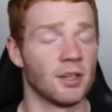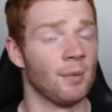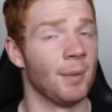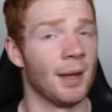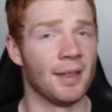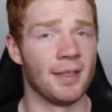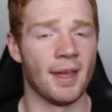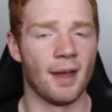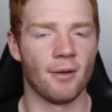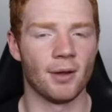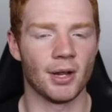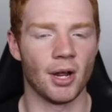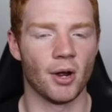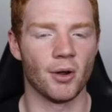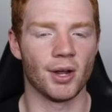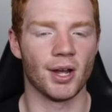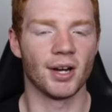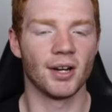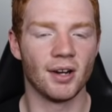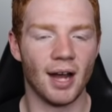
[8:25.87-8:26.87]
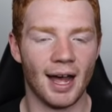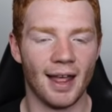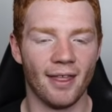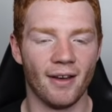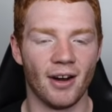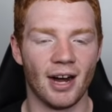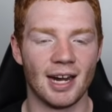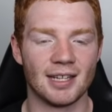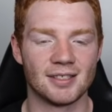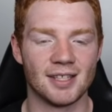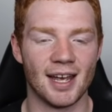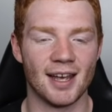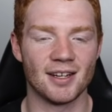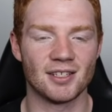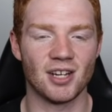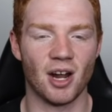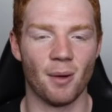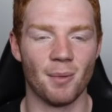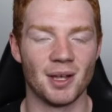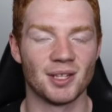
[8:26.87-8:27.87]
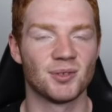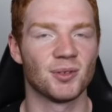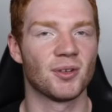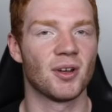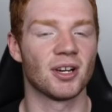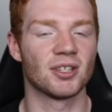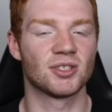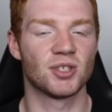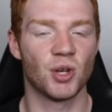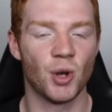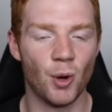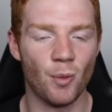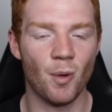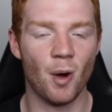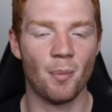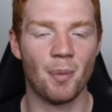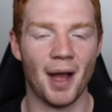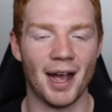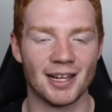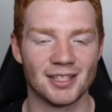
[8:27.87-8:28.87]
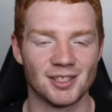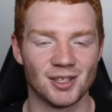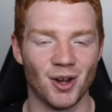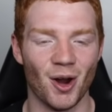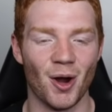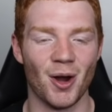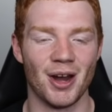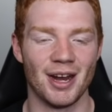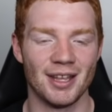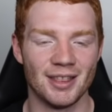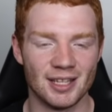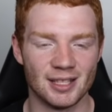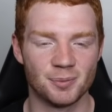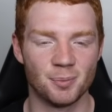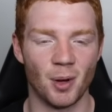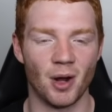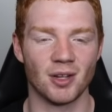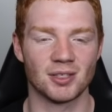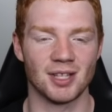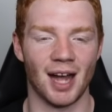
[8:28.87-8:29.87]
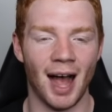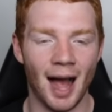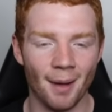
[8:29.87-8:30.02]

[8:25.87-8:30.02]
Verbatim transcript: I mean, there we go. We got another Isaiah Thomas. We've got two more packs to go in this box.